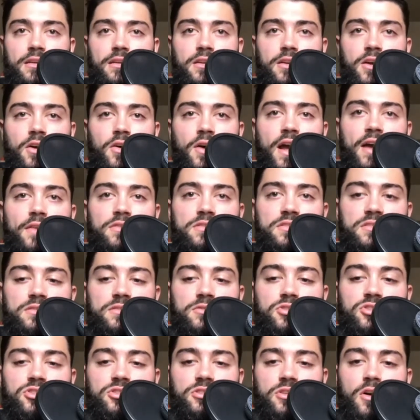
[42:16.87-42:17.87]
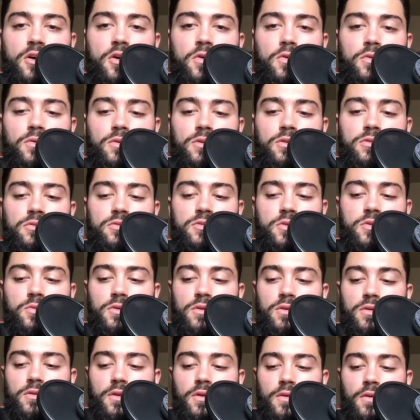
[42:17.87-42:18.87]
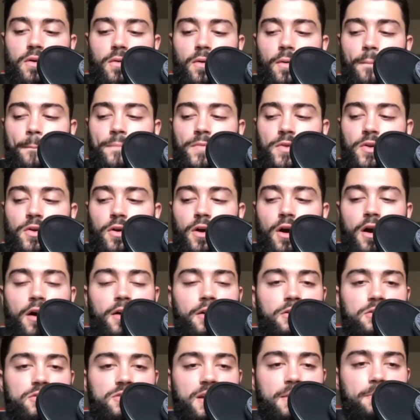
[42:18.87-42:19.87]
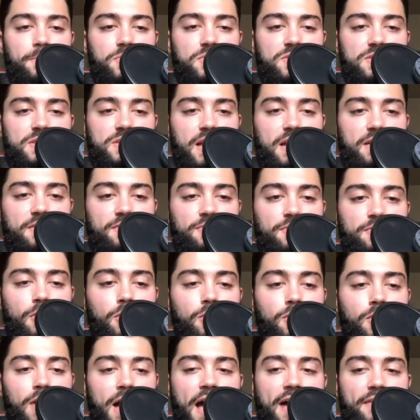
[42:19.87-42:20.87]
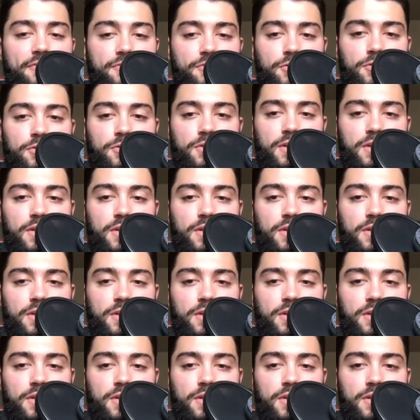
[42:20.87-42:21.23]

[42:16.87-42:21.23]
You know, every single show you're doing, you're 110% full effort.